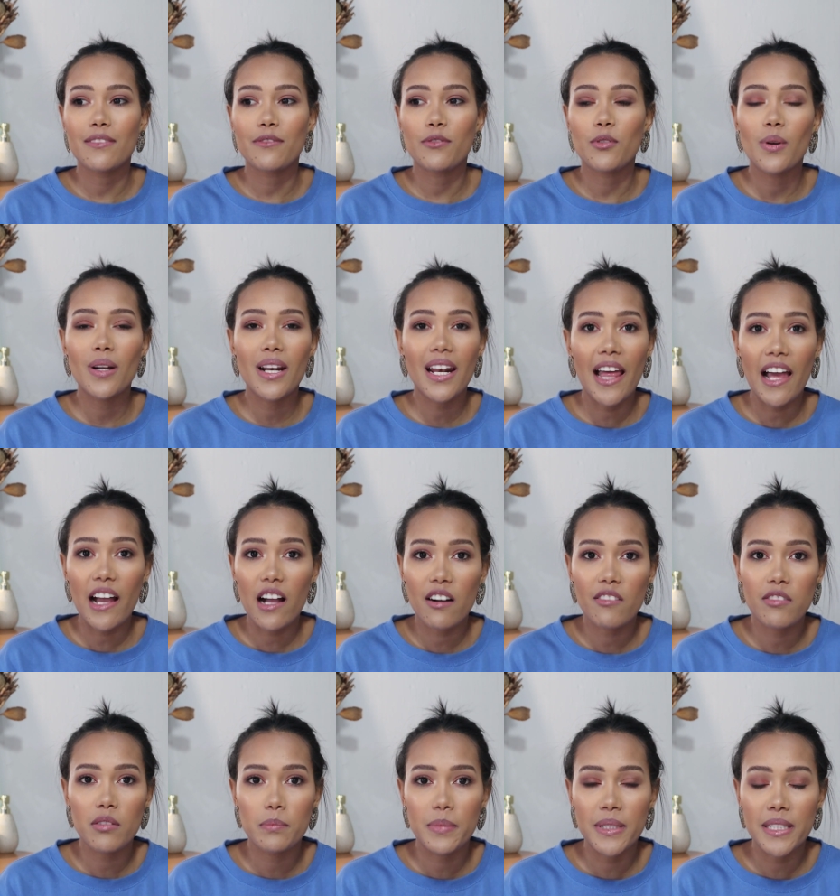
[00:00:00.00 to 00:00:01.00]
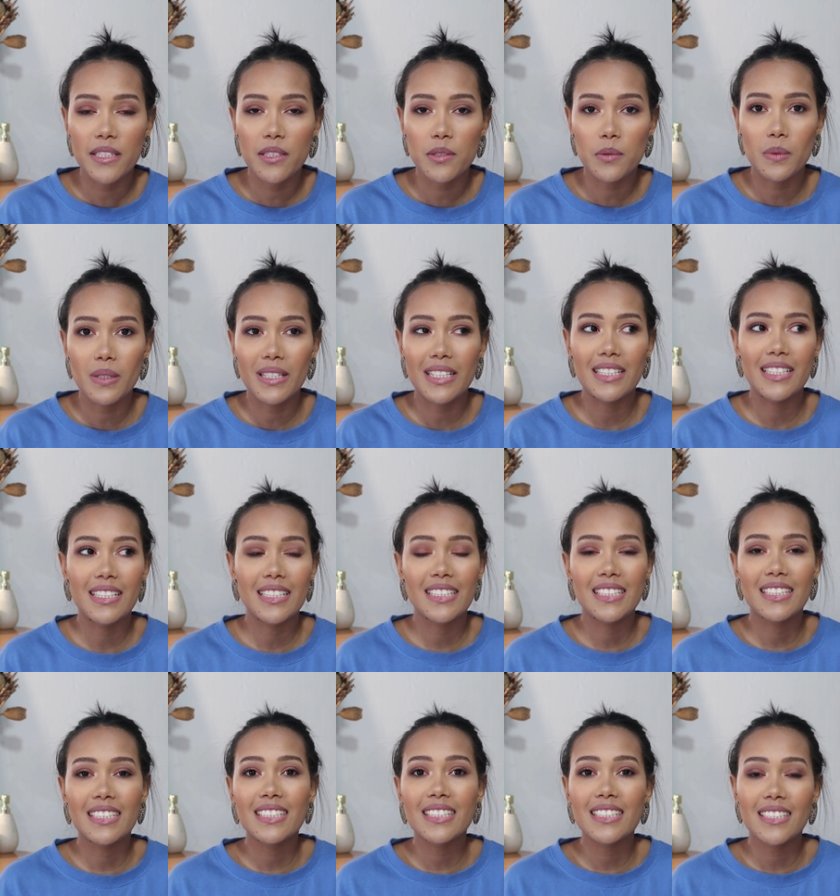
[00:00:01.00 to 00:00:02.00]
for a lack of a better word,
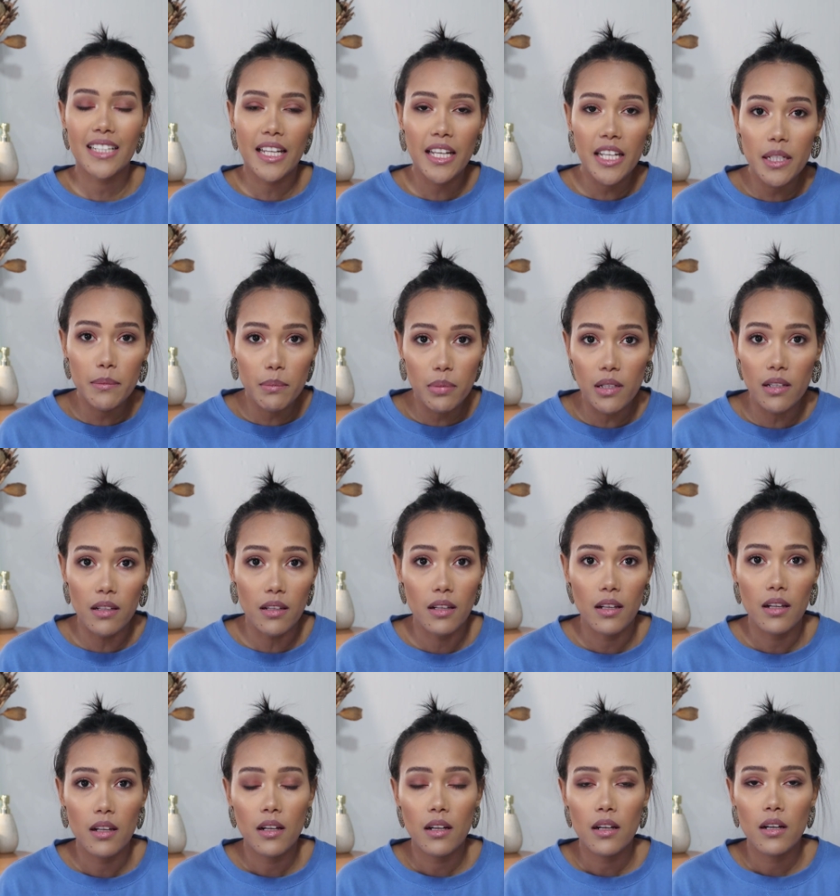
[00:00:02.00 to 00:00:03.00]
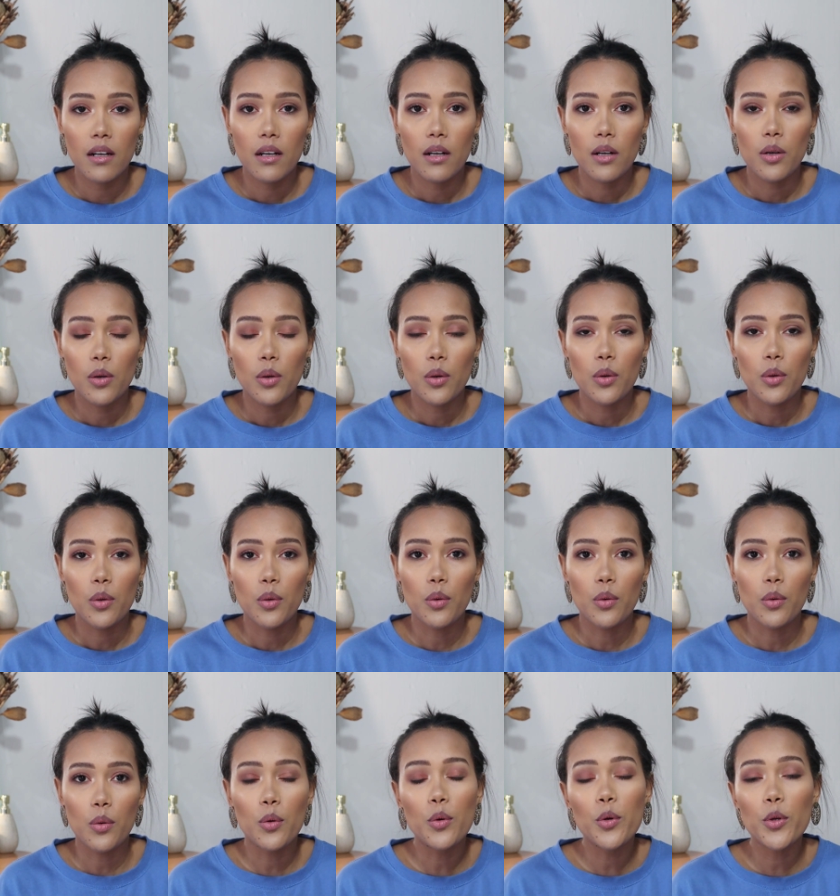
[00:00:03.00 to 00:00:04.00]
stable
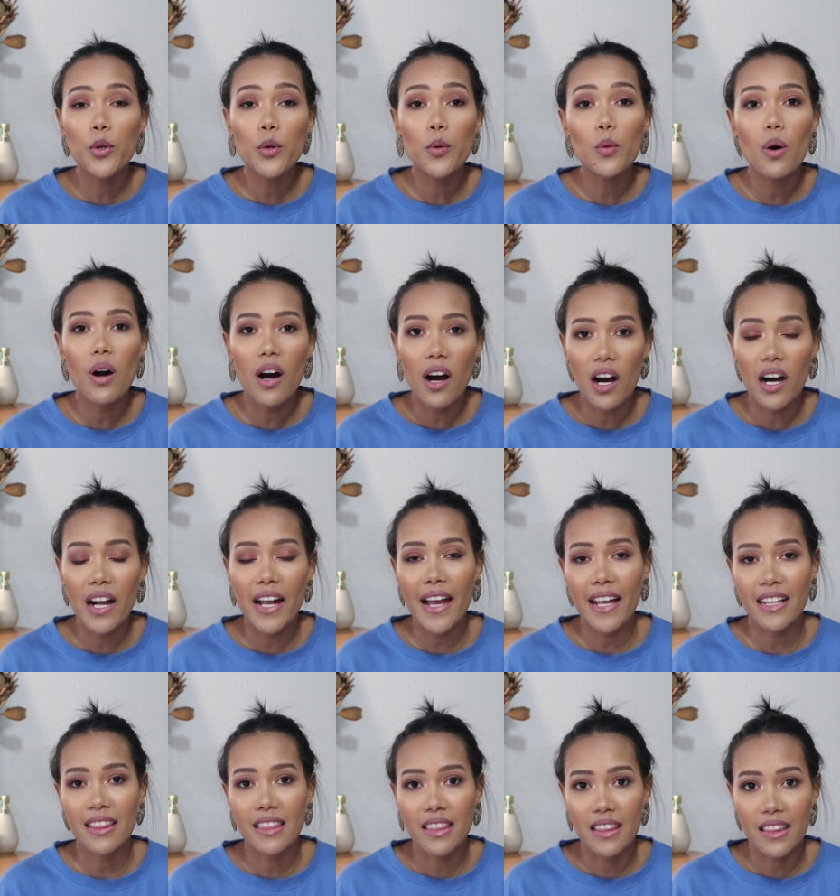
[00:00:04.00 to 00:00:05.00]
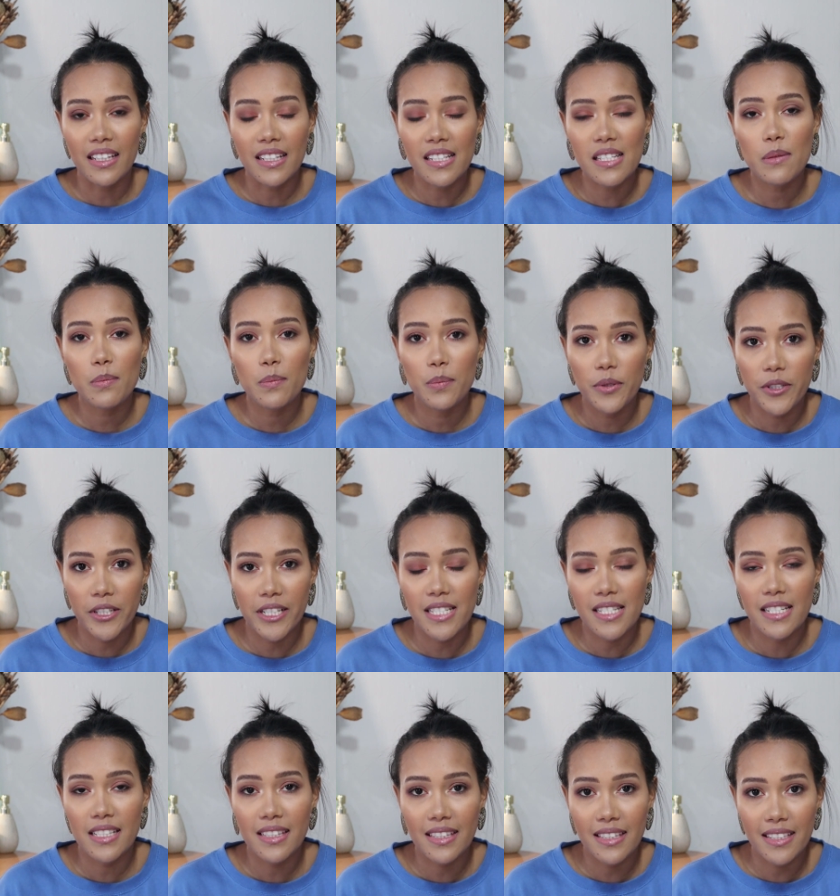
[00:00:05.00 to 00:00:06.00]
who you are at this
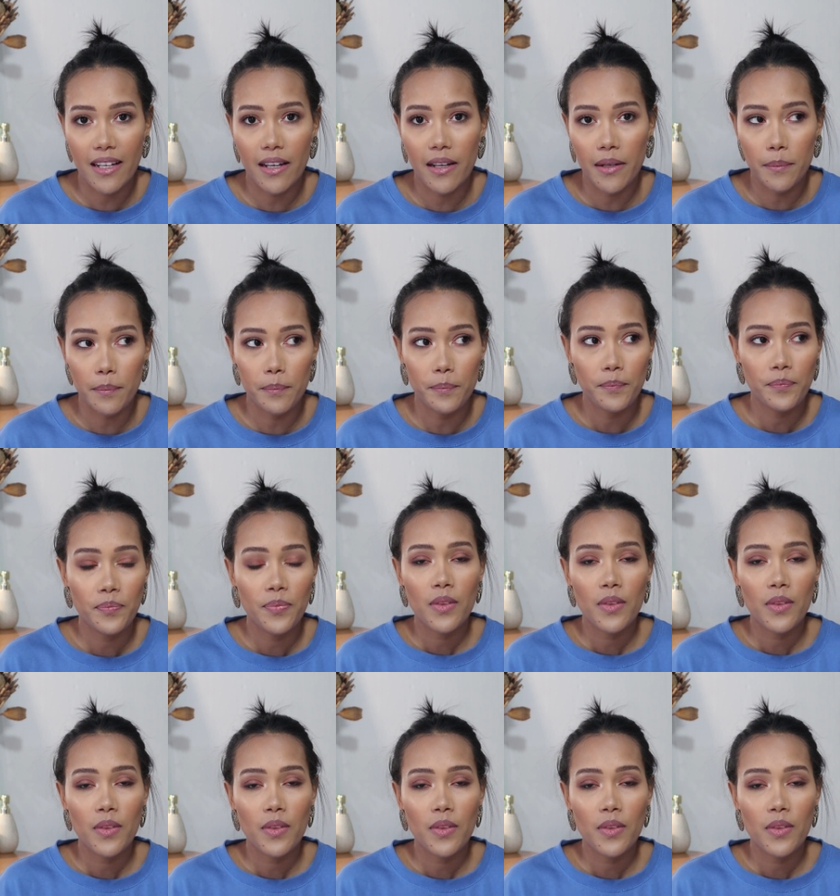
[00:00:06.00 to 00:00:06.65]
present time.